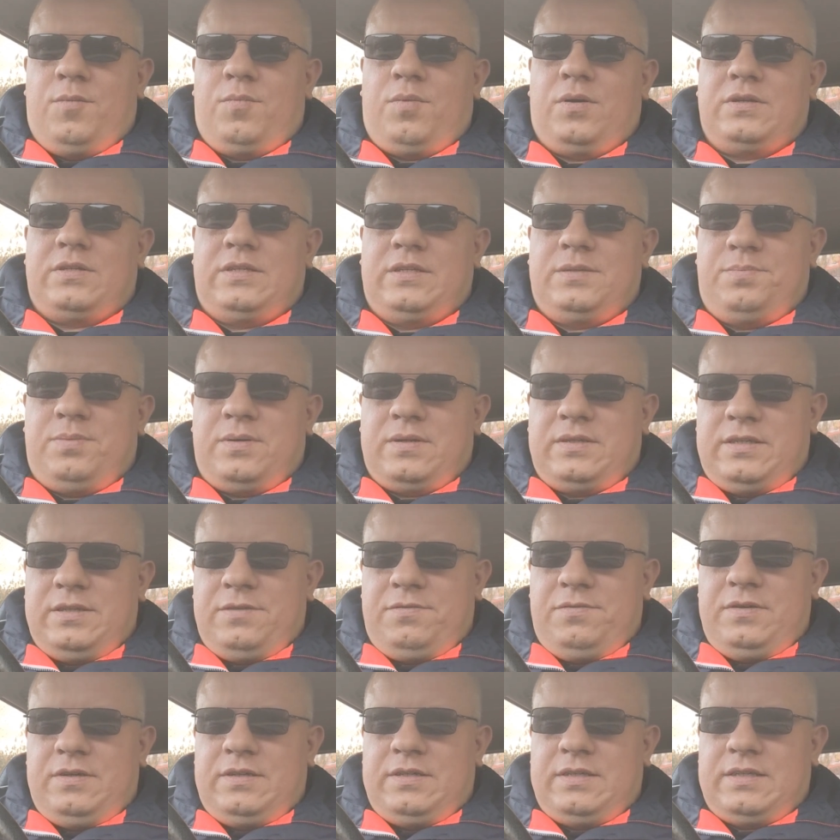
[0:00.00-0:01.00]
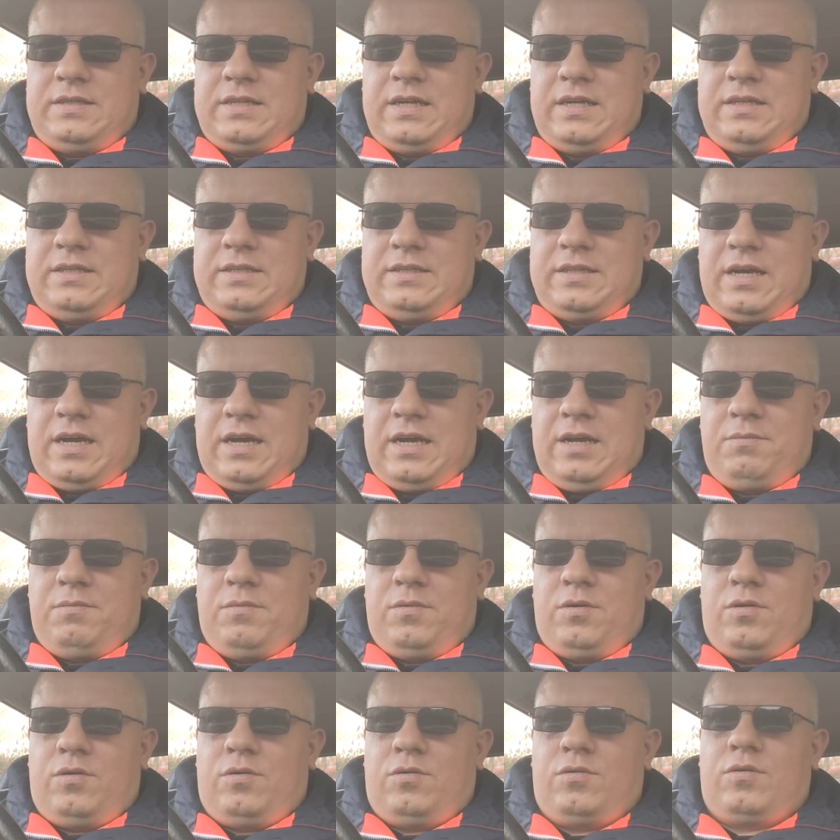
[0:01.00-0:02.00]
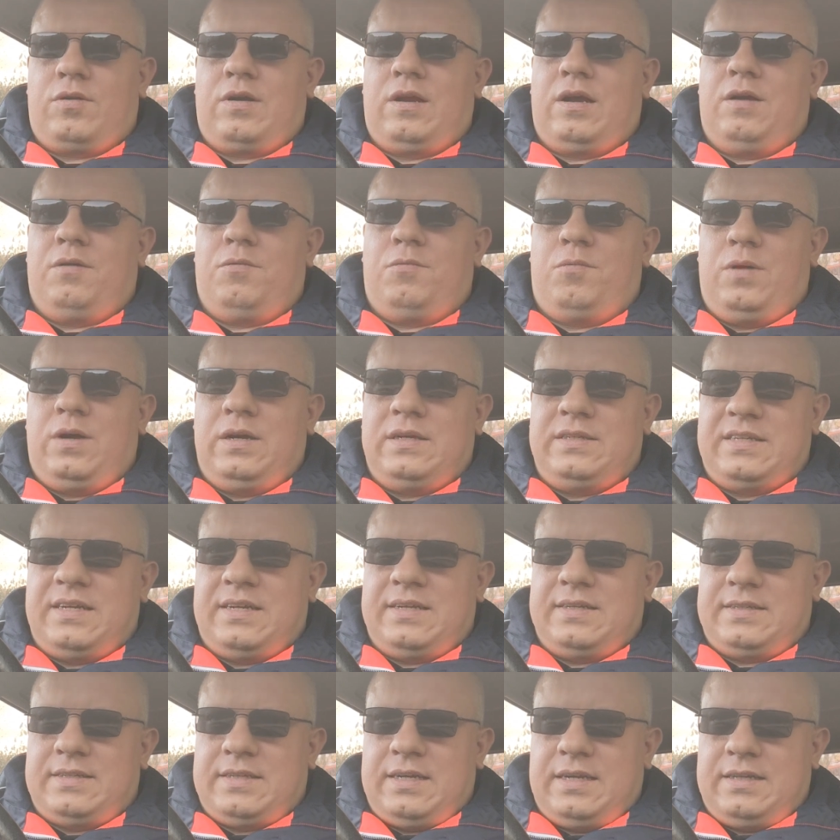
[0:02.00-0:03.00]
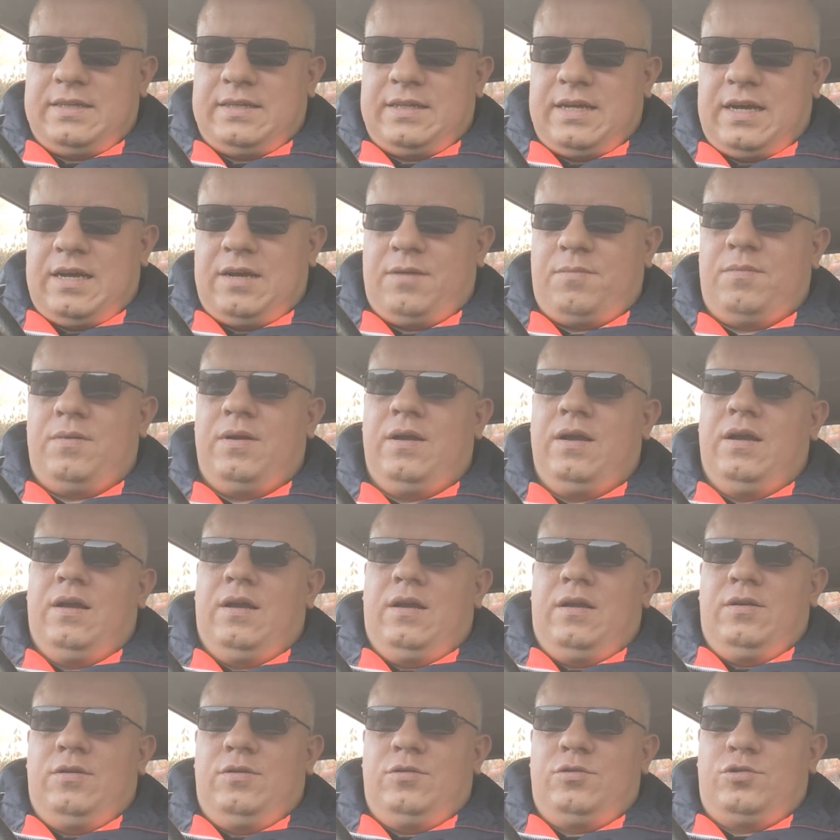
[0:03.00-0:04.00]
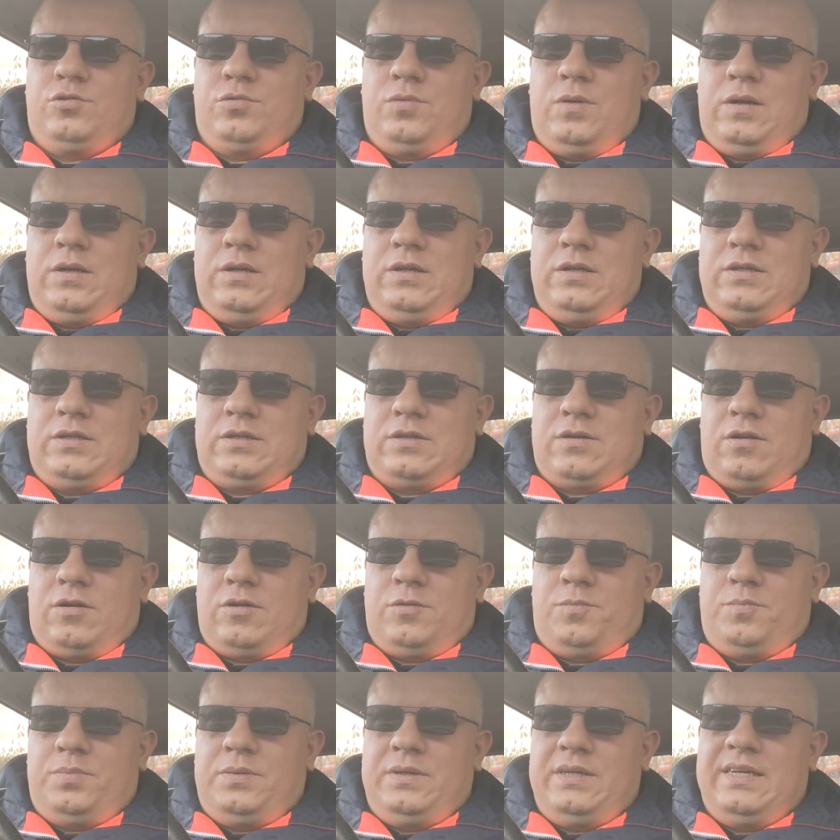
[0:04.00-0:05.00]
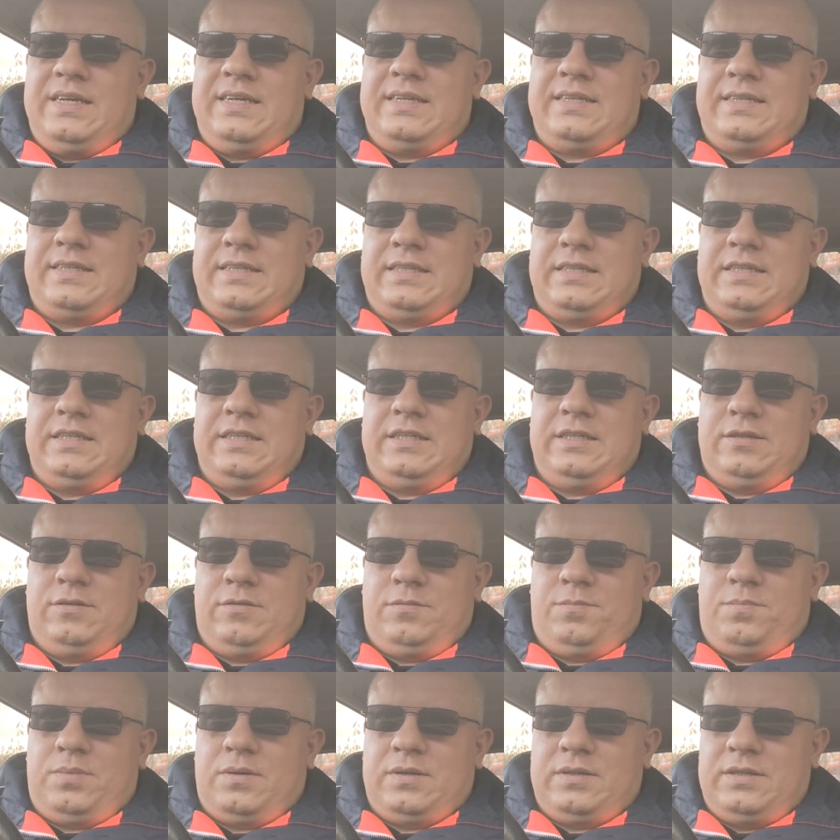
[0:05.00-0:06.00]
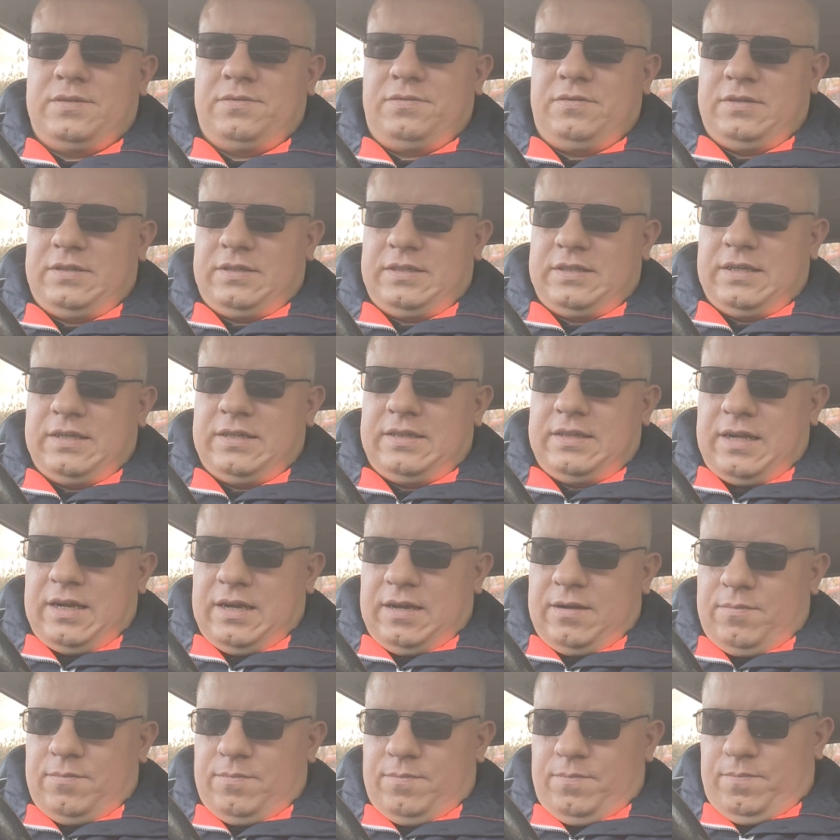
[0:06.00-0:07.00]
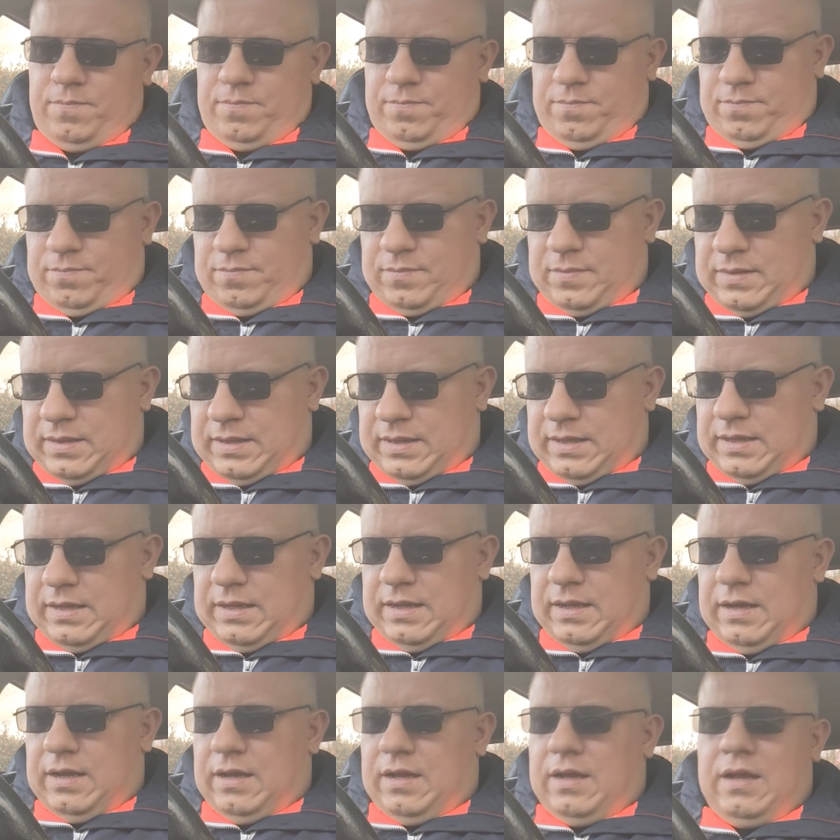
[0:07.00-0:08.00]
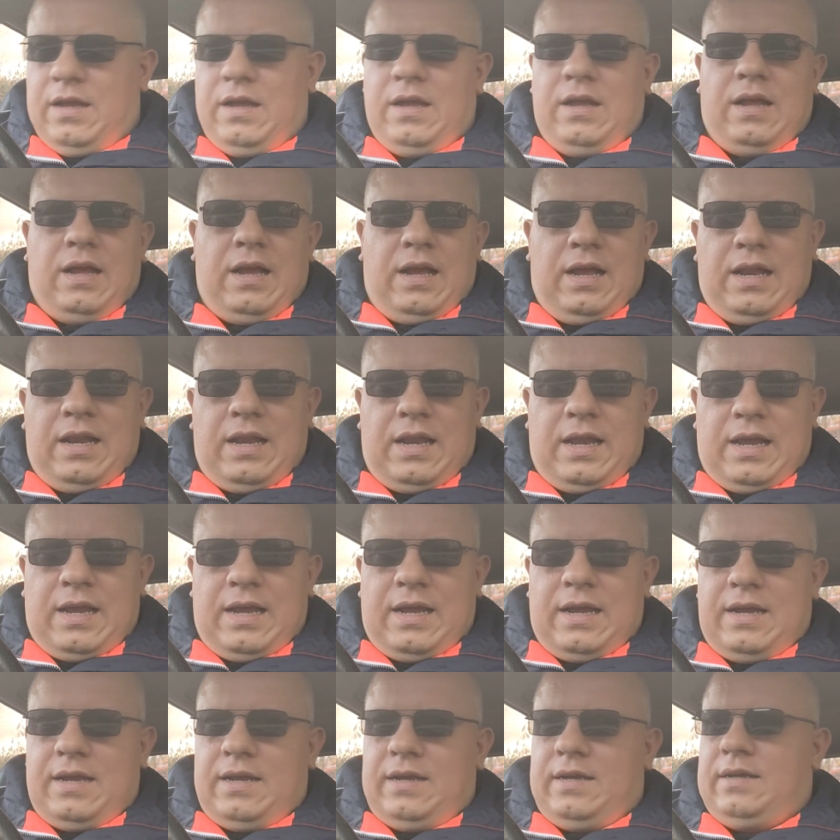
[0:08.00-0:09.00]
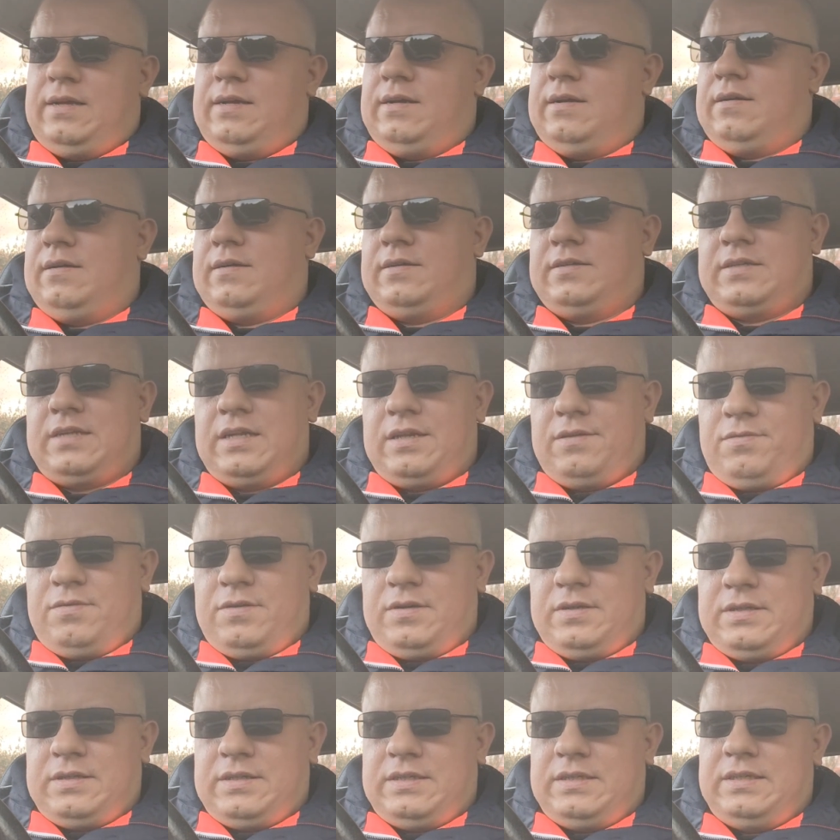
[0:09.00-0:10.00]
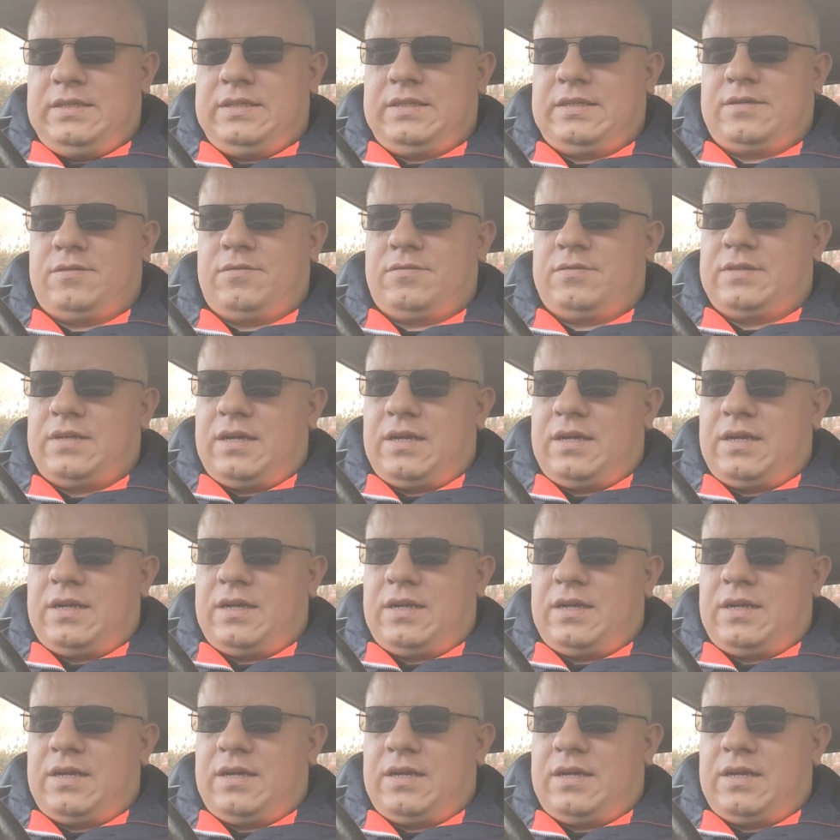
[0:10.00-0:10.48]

Pacific State Time or a Western State Time. Usually it's called PST, Pacific State Time. LA, San Francisco,